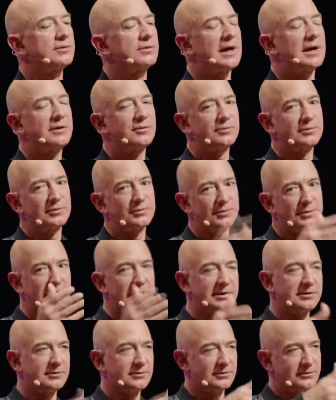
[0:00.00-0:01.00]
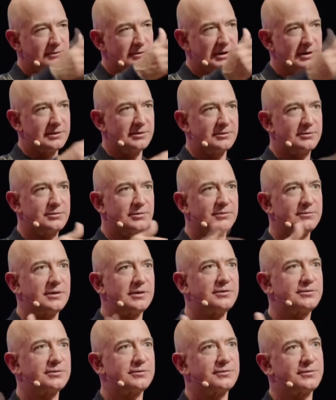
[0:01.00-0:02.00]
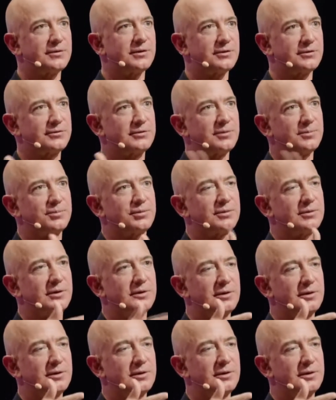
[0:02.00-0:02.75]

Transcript: that when I say to Adventure Fellowship,